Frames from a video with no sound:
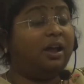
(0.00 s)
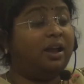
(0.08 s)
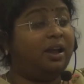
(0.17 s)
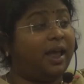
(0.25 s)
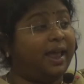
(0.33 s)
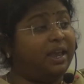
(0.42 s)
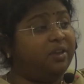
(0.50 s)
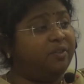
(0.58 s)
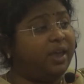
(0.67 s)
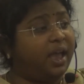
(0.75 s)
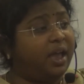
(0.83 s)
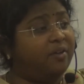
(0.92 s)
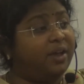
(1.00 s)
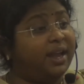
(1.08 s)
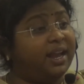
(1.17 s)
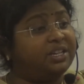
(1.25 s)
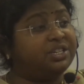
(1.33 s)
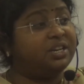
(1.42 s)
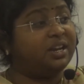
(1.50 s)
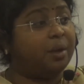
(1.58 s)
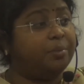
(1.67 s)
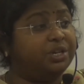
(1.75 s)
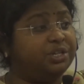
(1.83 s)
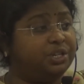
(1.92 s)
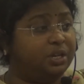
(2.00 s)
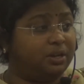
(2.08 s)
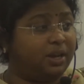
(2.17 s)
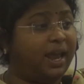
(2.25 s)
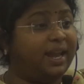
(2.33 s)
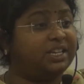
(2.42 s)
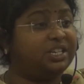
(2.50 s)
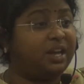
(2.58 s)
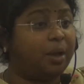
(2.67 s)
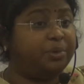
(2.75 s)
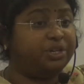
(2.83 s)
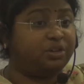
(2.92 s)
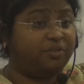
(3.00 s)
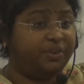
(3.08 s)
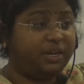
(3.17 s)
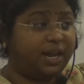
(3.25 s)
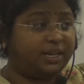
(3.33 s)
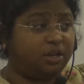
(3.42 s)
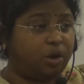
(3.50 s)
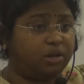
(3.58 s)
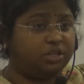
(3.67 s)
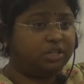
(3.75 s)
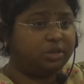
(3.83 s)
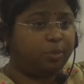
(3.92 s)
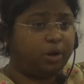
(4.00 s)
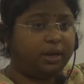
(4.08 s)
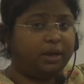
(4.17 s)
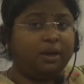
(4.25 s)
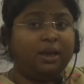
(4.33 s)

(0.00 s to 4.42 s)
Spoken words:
Like we have Election Commissioner. Election Commission of India is a constitutional body.